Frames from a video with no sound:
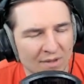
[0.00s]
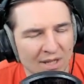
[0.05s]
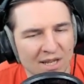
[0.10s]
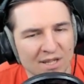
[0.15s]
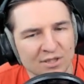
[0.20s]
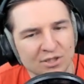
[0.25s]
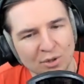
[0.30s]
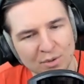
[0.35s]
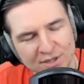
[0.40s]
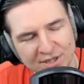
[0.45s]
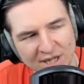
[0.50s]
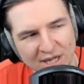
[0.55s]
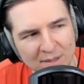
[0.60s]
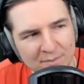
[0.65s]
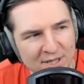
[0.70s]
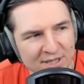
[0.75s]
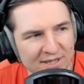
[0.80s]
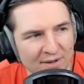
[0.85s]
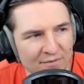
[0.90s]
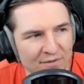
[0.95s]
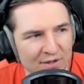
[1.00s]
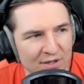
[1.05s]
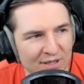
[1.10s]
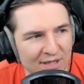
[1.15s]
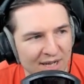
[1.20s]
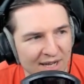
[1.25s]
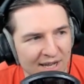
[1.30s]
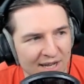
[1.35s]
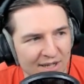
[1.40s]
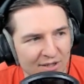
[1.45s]
So it's gonna be something
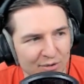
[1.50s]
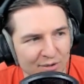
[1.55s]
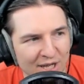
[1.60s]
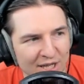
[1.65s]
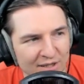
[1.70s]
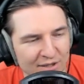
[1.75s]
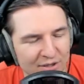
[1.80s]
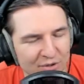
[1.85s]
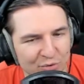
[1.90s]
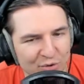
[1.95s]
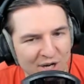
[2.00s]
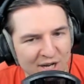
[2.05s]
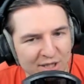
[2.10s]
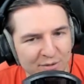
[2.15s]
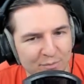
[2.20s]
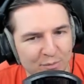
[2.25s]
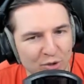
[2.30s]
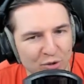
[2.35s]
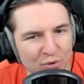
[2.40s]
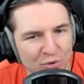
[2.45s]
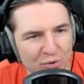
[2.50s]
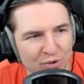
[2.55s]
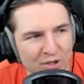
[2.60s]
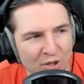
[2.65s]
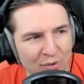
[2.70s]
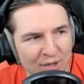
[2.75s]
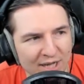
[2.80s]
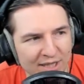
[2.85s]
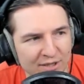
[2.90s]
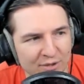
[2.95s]
like red, blue, no
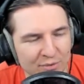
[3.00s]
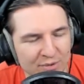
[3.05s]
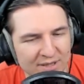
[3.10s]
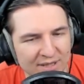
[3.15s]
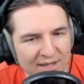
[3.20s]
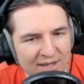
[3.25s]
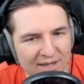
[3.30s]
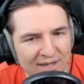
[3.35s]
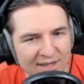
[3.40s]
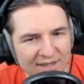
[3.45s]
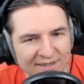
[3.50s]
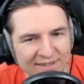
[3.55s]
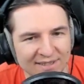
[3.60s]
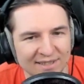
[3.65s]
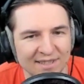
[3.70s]
light, no star.